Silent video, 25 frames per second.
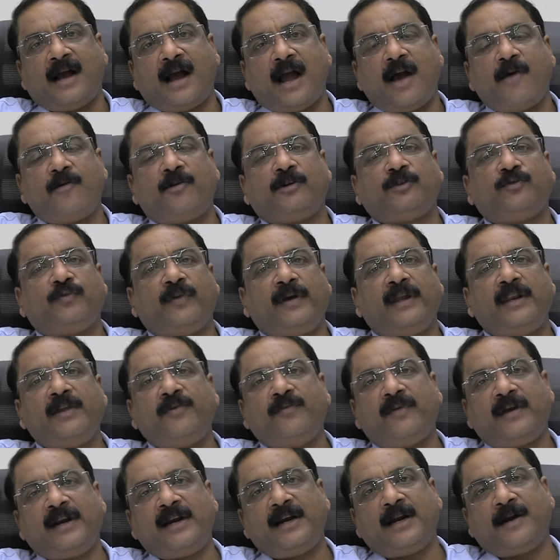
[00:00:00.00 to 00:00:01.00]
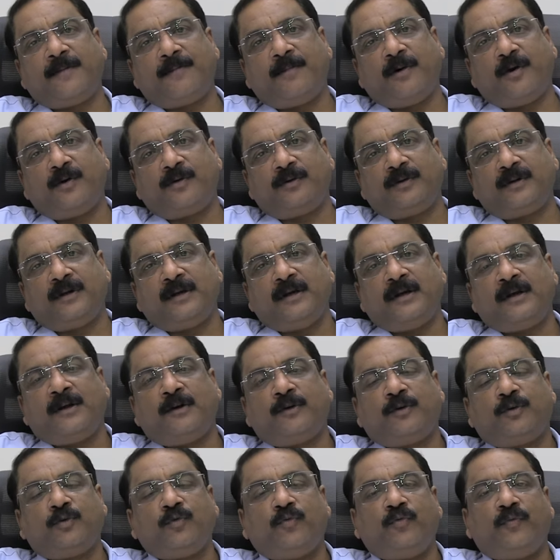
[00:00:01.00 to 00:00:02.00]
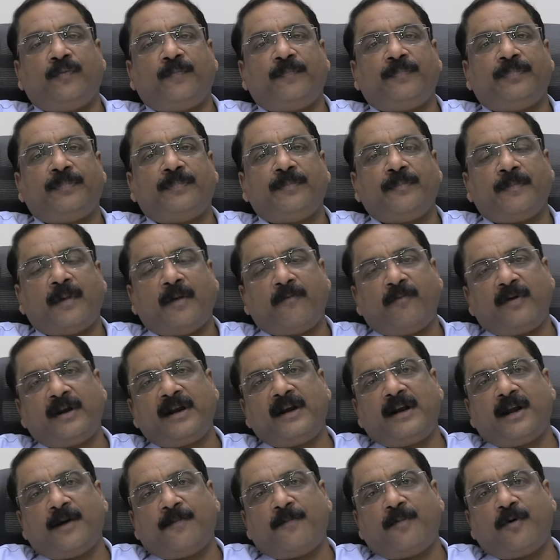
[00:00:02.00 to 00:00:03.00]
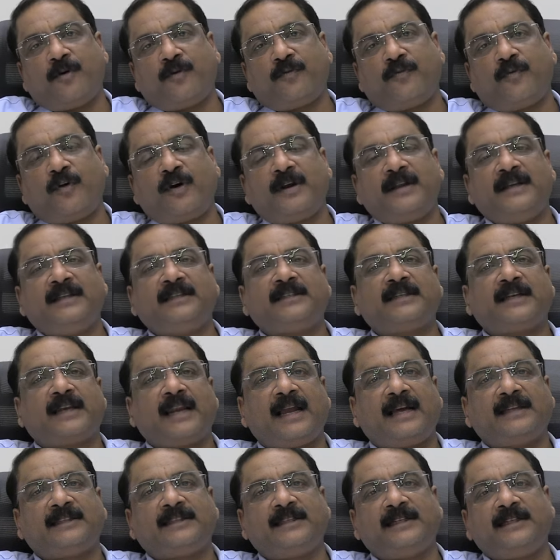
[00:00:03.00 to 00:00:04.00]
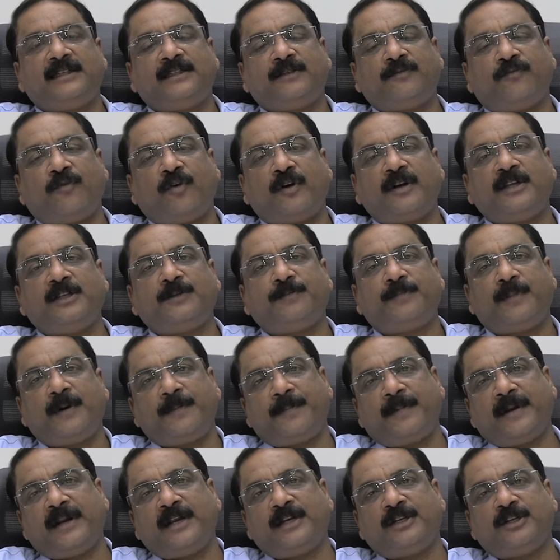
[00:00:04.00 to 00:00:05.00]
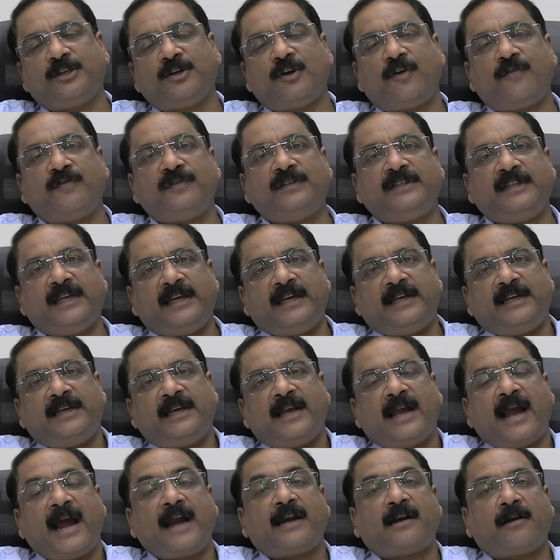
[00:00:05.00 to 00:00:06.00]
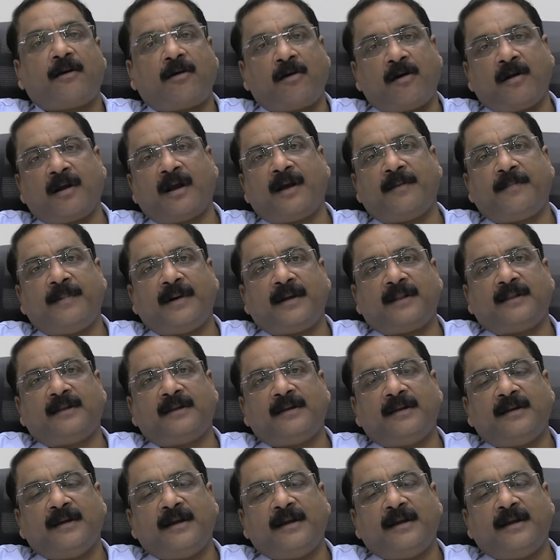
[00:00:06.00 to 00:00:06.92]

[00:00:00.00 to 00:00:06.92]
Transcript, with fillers: I was very worried about for his classes, for his preparation of JEE at Aurangabad.